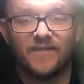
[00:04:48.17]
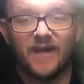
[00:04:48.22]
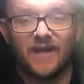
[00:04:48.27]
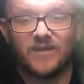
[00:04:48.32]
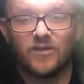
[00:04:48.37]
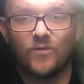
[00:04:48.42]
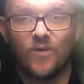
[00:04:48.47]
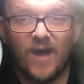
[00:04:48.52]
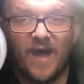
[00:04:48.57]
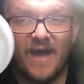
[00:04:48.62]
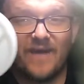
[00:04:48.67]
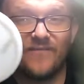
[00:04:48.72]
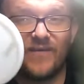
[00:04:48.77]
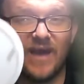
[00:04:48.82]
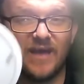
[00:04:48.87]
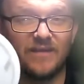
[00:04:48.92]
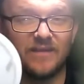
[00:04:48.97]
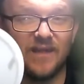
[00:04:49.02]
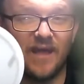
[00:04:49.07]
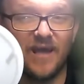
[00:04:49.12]
that you have
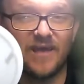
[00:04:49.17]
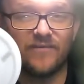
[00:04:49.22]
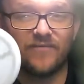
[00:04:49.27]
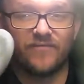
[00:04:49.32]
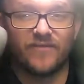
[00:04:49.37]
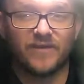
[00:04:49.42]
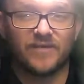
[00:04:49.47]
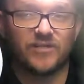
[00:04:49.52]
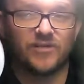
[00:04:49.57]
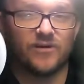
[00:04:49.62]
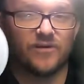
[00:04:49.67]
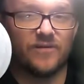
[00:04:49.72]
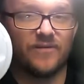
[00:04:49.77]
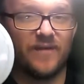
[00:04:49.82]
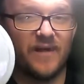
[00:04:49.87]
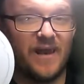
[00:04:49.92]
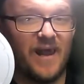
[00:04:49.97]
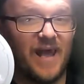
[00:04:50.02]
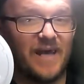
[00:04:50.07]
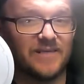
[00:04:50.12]
a light fixture
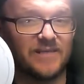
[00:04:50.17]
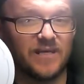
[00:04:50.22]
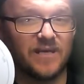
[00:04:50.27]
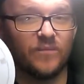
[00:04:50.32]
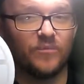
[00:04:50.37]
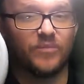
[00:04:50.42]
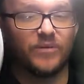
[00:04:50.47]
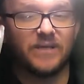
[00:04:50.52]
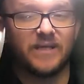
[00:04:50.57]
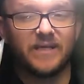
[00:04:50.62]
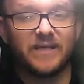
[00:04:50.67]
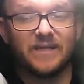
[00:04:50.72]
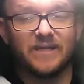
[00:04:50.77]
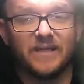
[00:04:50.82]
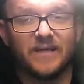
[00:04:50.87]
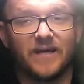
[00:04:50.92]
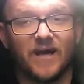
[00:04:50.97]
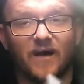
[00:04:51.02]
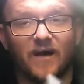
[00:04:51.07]
that has a completely